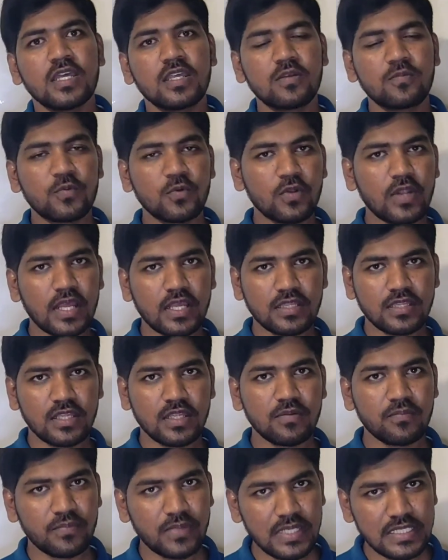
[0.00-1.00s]
If you like,
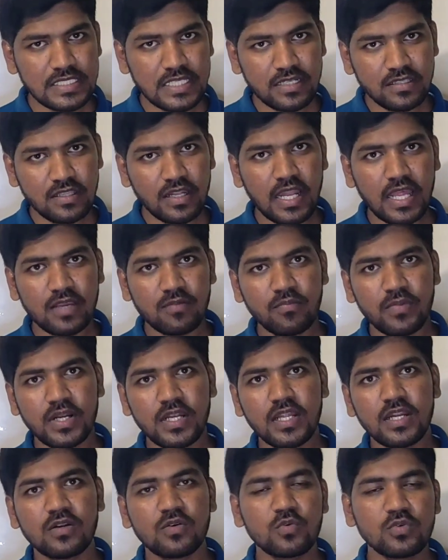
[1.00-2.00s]
then please hit the like
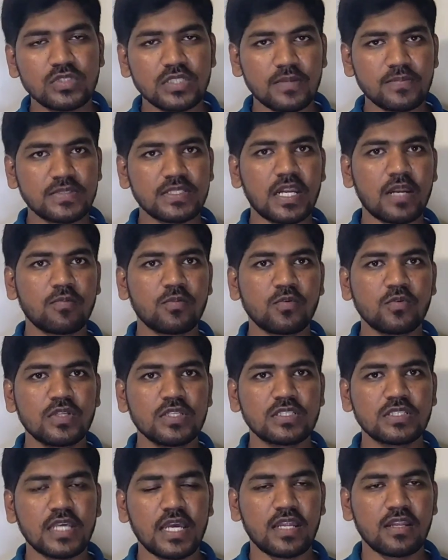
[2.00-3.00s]
button, do subscribe to
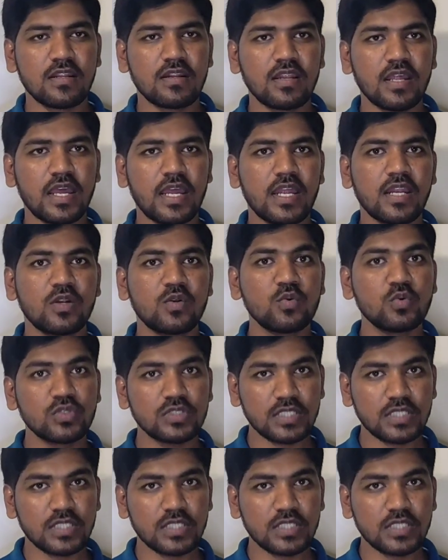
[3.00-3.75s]
this channel, and do